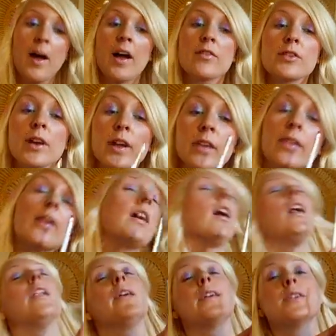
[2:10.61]
After I get the
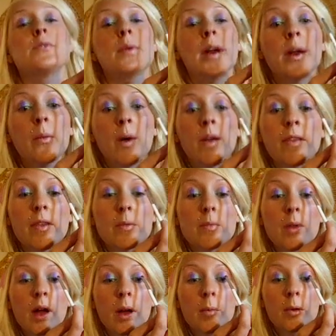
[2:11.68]
colors where I want them,
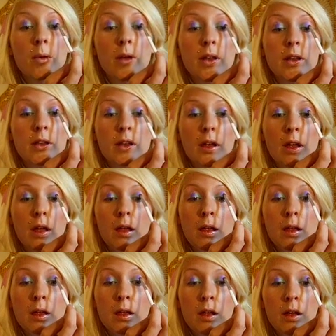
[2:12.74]
I'm going to
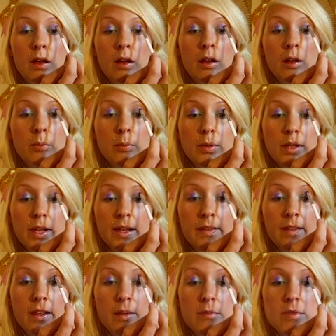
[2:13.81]

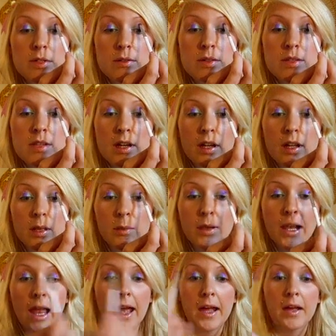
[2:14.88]
blend them, so it's not going to
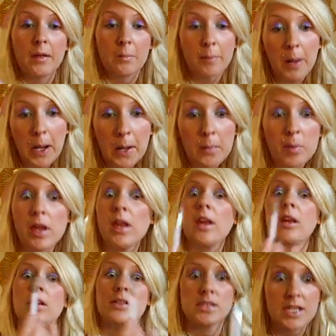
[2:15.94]
be like
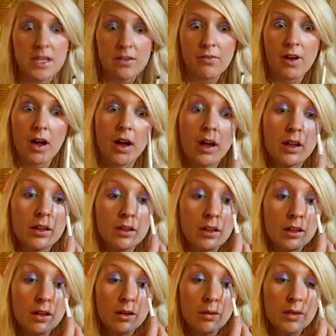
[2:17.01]
Barbie, Diva,
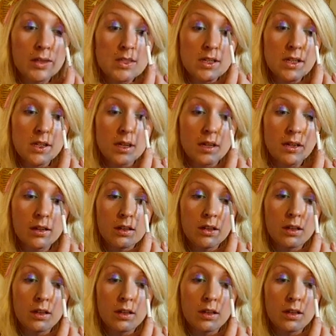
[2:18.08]
you know, it's going to